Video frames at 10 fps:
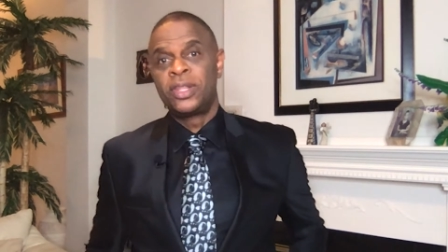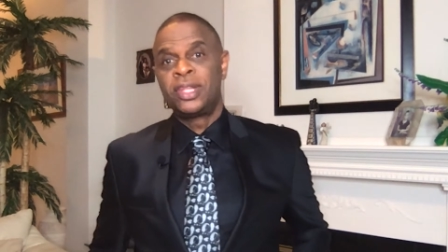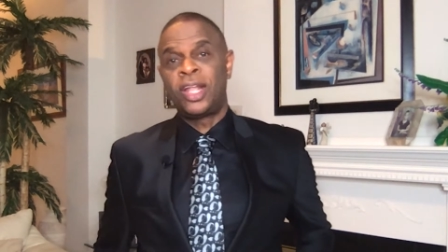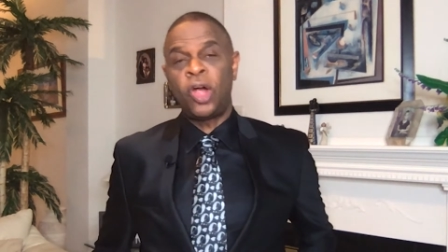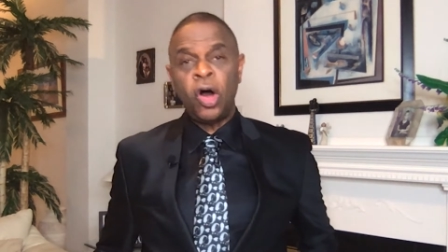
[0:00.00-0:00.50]

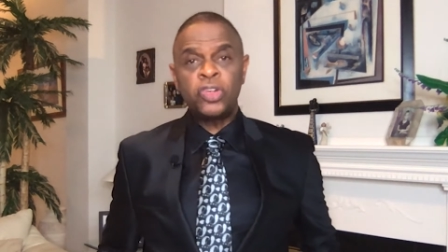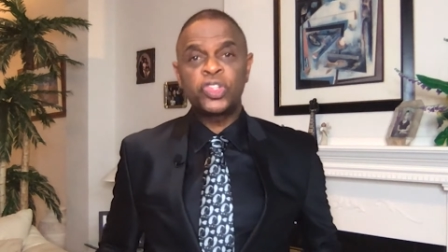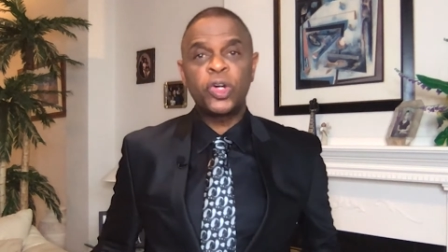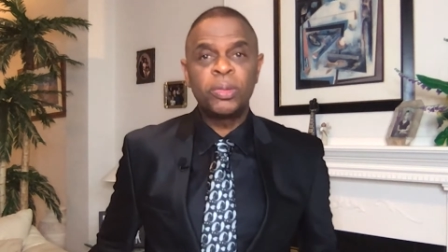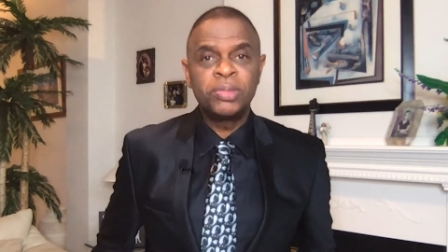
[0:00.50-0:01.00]
The long
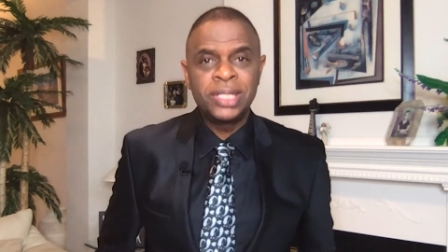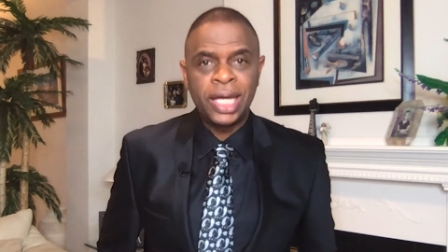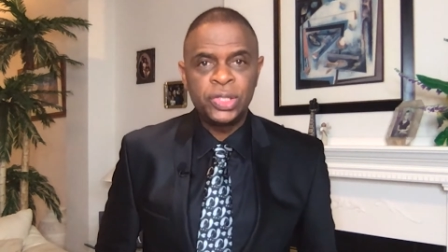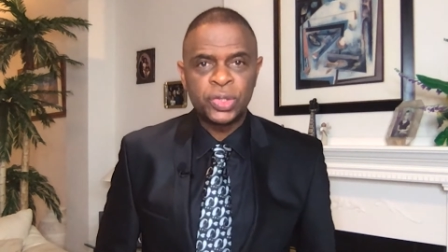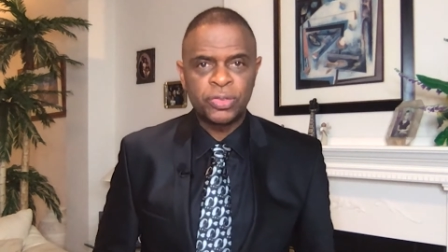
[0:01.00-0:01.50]
term
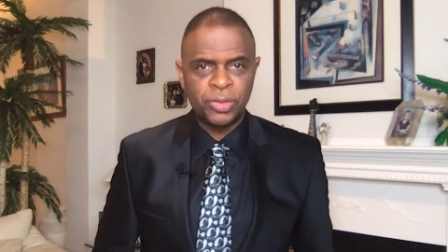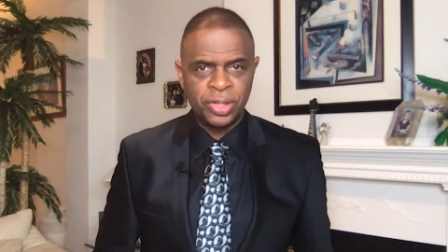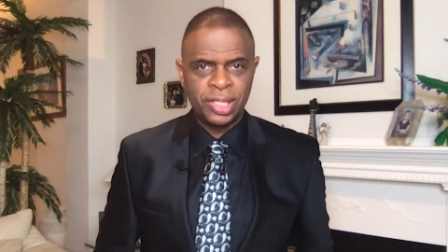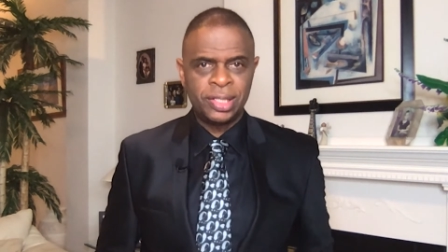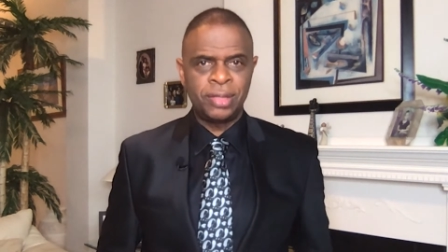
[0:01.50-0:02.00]
danger, for
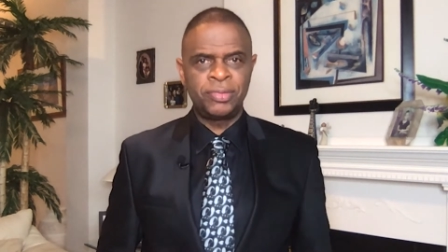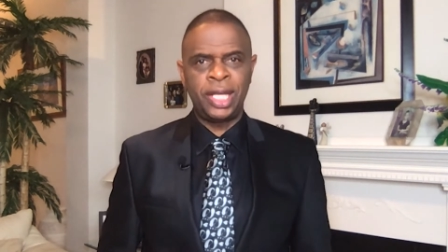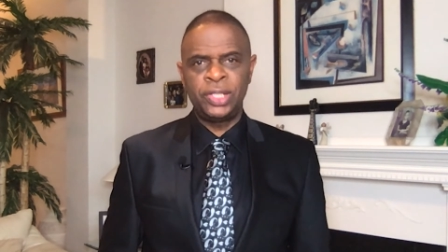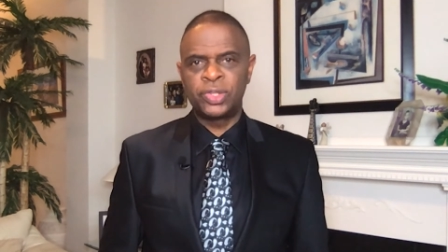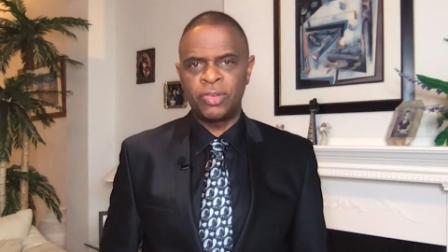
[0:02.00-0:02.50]
the, uh,
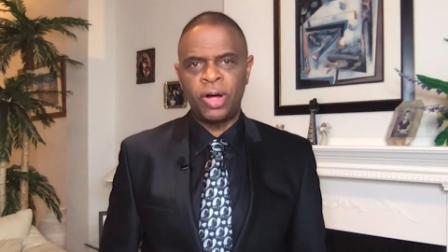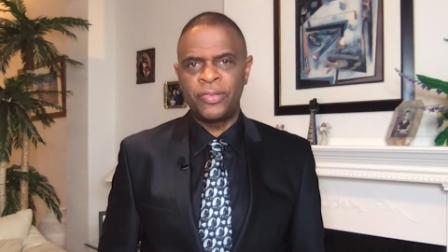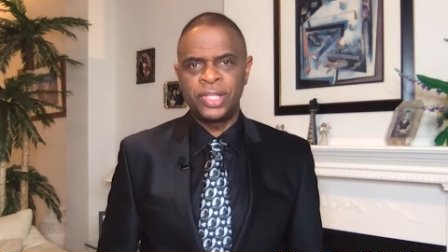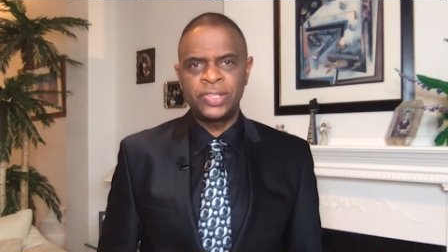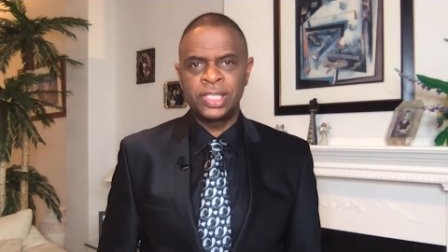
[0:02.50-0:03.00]
danger of all
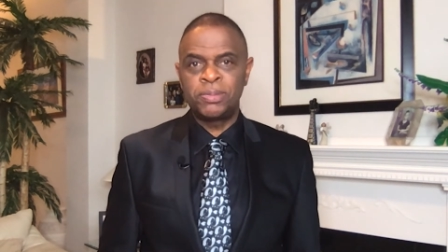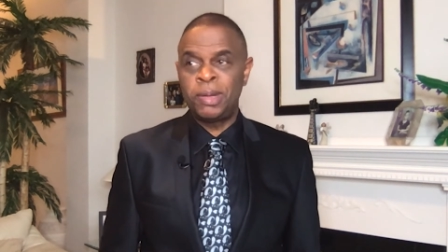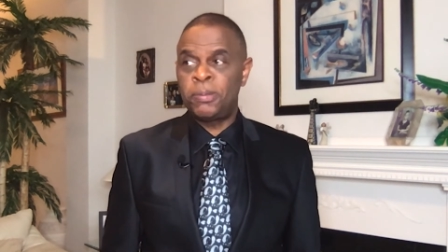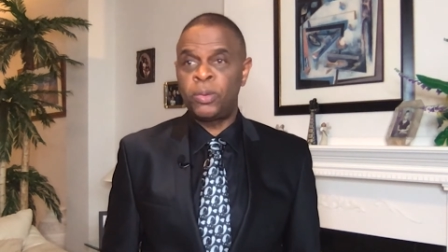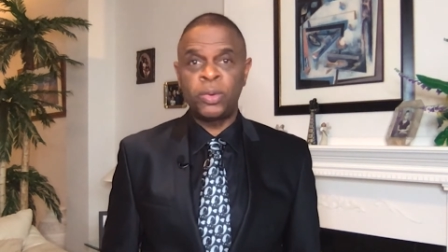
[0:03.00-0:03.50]
this is
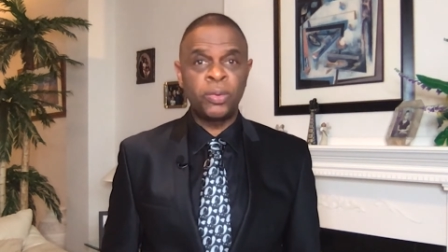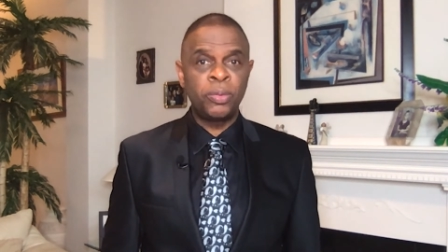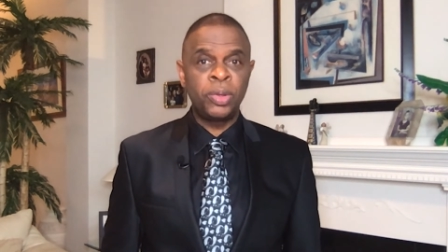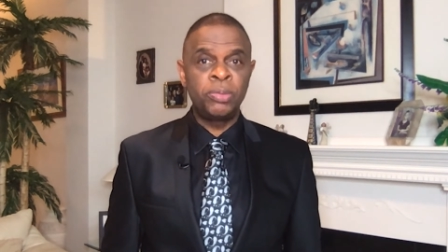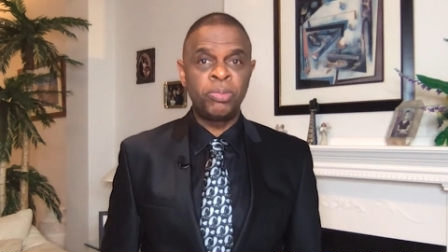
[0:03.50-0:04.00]
people will,
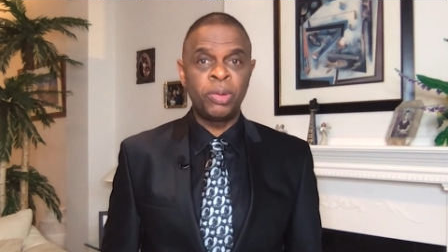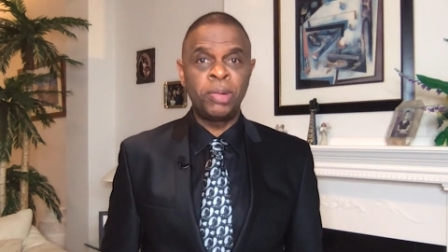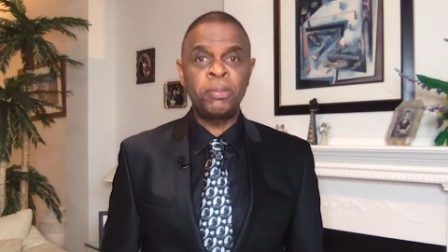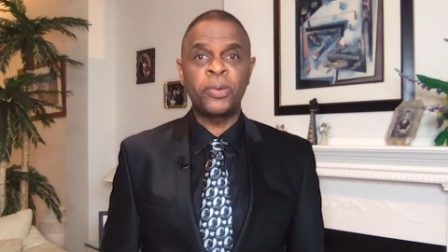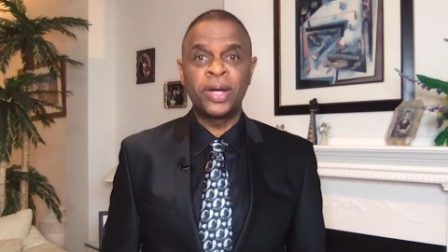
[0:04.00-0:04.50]
will
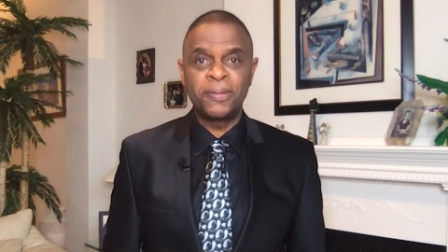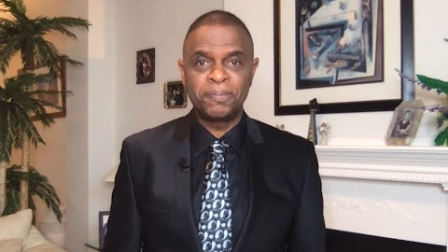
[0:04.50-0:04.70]
remember it.